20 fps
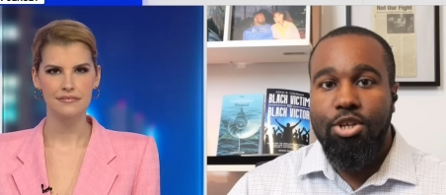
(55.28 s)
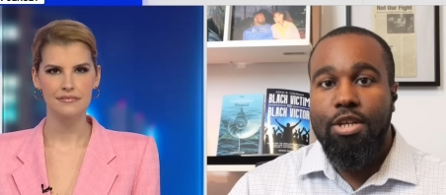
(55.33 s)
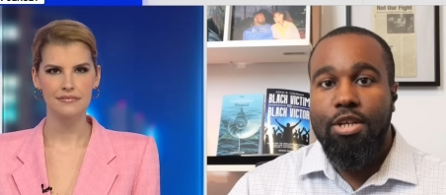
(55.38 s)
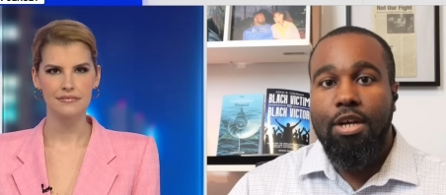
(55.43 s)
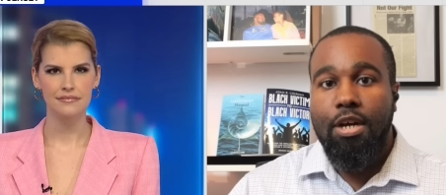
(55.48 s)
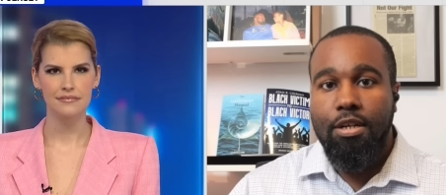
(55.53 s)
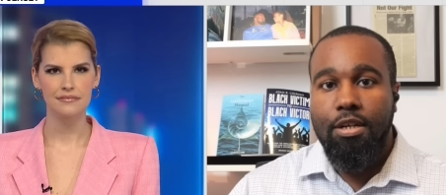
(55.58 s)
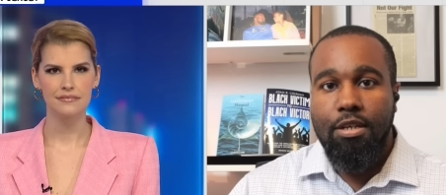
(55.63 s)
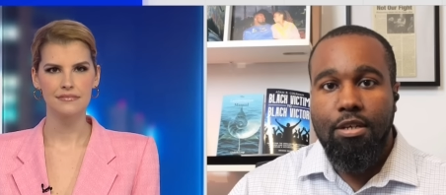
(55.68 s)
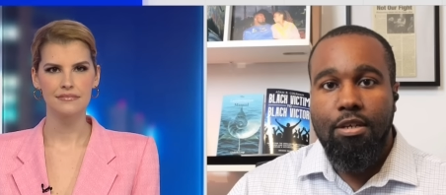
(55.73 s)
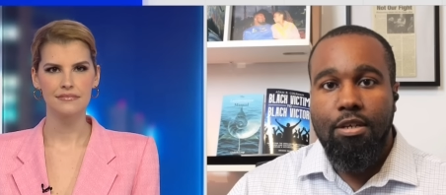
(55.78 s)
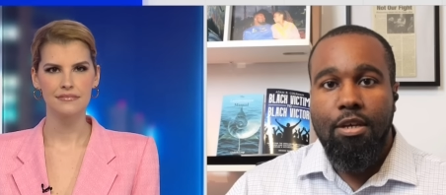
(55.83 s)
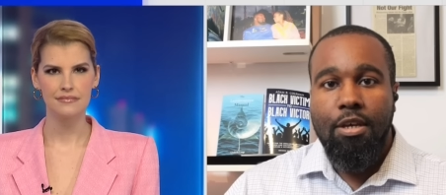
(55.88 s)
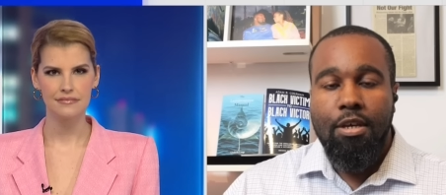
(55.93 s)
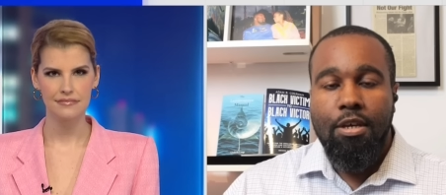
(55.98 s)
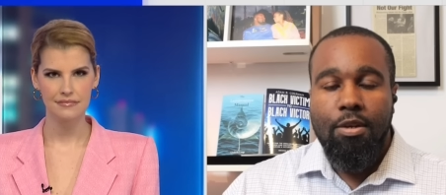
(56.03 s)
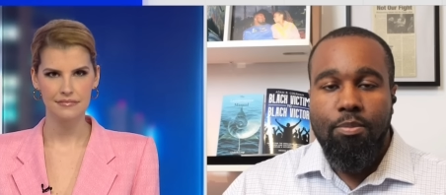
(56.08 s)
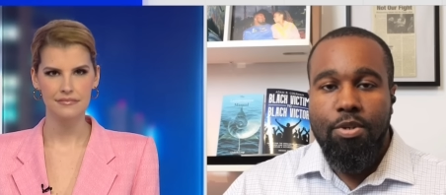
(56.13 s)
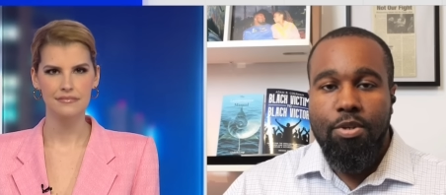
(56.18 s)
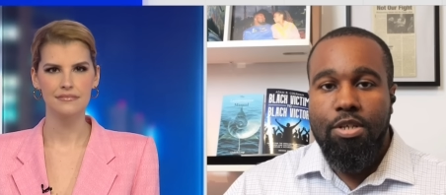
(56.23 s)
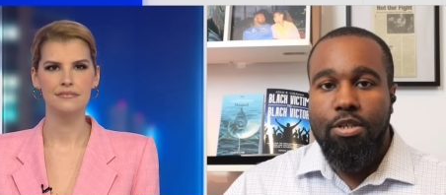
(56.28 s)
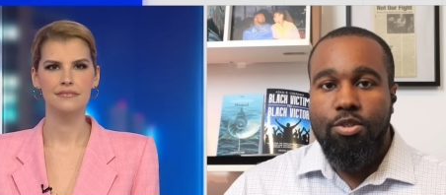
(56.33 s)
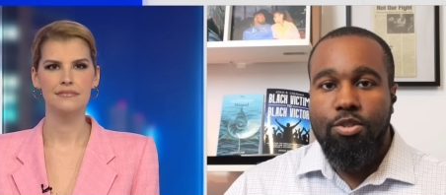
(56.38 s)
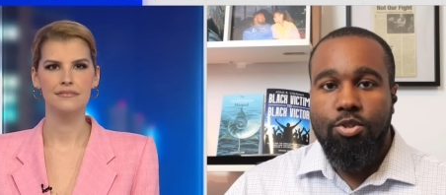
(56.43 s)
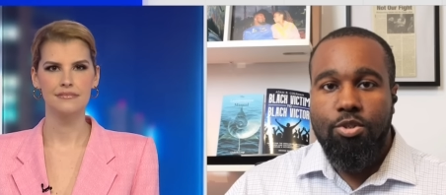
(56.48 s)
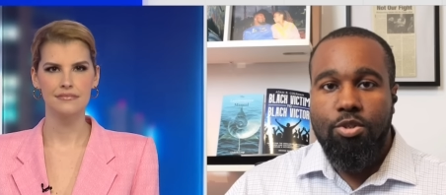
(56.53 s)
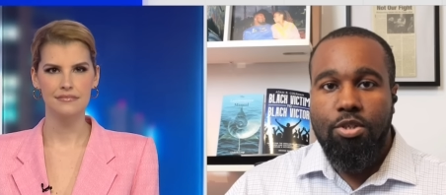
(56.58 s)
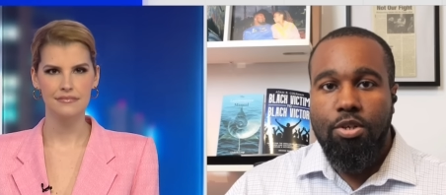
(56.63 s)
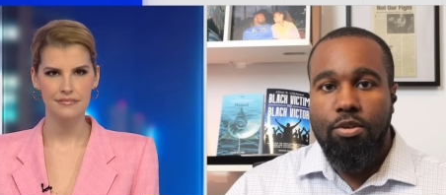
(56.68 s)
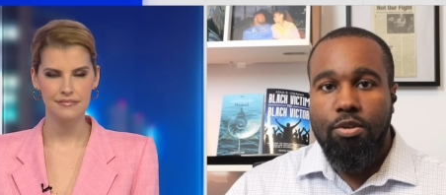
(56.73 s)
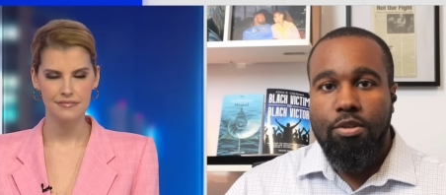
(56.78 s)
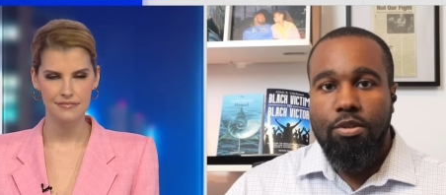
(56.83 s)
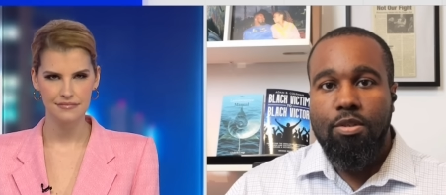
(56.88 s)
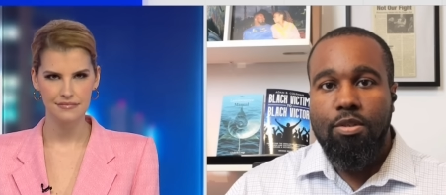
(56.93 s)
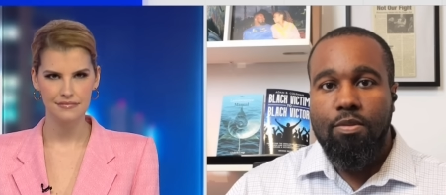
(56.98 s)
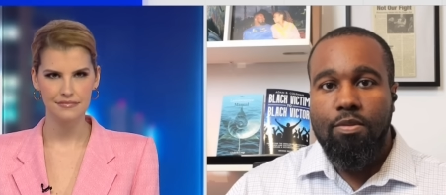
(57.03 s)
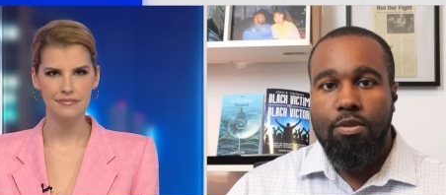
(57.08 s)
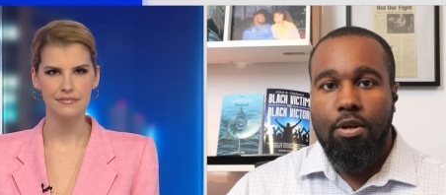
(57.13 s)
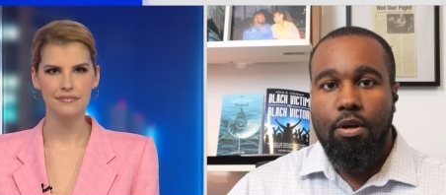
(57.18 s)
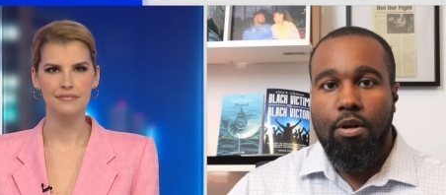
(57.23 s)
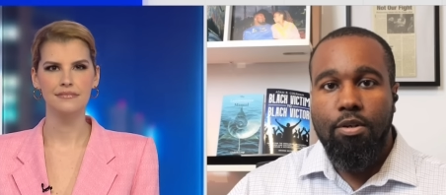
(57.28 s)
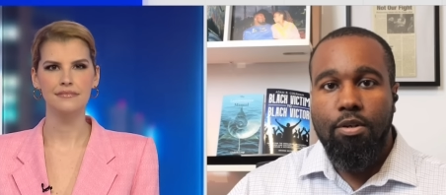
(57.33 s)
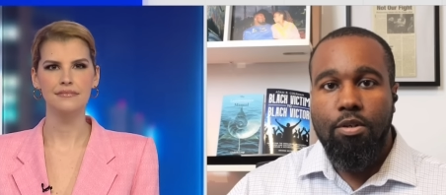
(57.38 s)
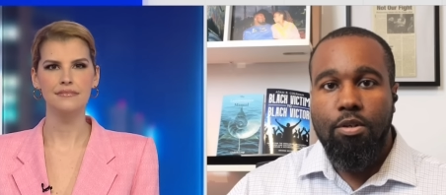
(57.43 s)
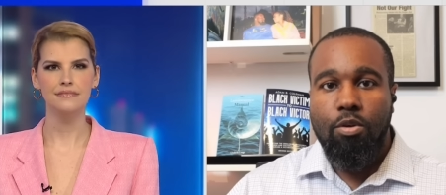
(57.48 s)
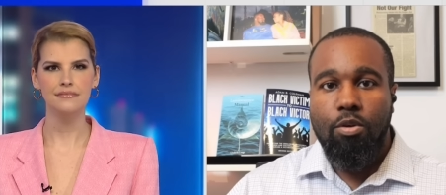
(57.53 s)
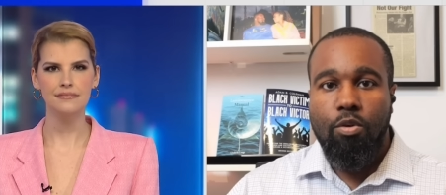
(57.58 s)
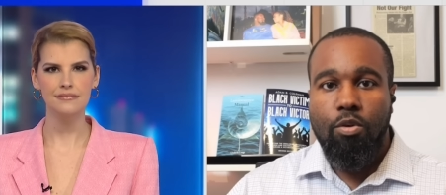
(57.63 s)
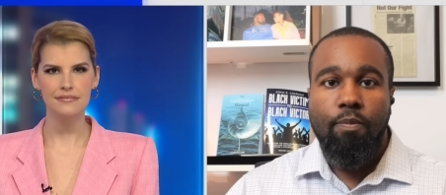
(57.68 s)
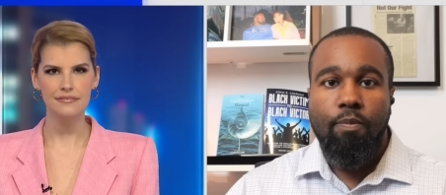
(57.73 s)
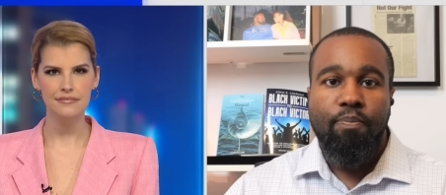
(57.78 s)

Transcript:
Speaker 1: on it because you're curious of the article,